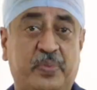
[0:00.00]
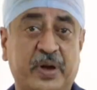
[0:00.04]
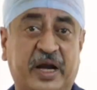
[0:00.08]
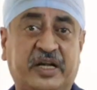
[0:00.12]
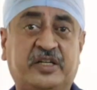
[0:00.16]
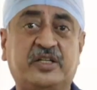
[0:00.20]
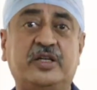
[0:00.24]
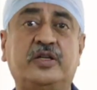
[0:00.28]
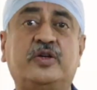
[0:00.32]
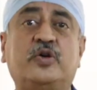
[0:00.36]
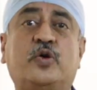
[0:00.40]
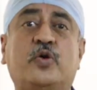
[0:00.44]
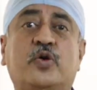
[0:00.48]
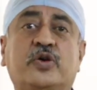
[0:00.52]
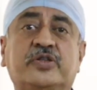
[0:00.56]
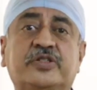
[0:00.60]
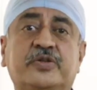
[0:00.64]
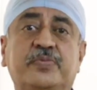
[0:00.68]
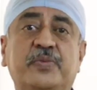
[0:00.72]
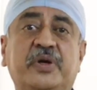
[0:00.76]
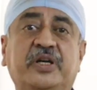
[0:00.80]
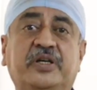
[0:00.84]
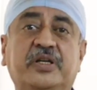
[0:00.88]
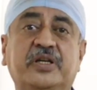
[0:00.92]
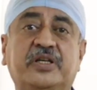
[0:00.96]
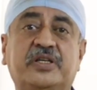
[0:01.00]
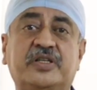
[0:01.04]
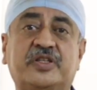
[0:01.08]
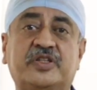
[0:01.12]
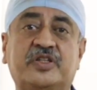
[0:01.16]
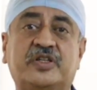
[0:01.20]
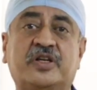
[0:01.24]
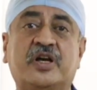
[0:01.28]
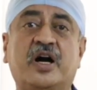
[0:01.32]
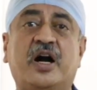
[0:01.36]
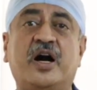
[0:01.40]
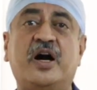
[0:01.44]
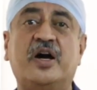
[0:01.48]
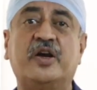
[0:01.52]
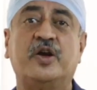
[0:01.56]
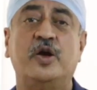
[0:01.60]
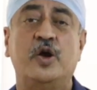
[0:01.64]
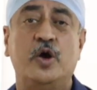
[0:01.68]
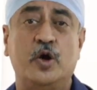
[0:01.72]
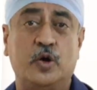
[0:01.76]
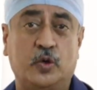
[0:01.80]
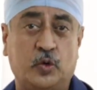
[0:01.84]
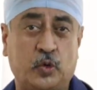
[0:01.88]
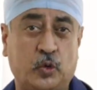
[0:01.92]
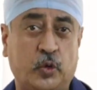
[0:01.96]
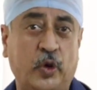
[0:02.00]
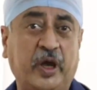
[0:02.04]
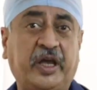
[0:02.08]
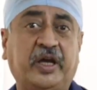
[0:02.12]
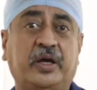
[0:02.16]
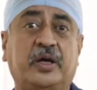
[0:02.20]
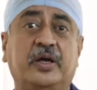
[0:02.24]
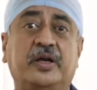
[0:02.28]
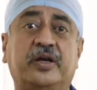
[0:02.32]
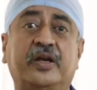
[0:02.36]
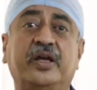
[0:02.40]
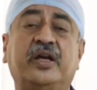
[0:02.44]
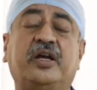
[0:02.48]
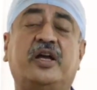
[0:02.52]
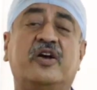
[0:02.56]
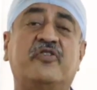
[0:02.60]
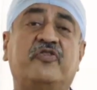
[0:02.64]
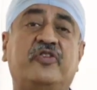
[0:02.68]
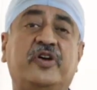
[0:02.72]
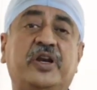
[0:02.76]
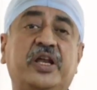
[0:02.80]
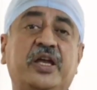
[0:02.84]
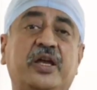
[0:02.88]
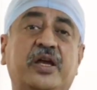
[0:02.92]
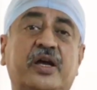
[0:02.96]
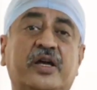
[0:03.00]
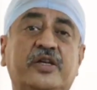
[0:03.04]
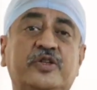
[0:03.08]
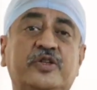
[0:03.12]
better cosmetic scar, quick recovery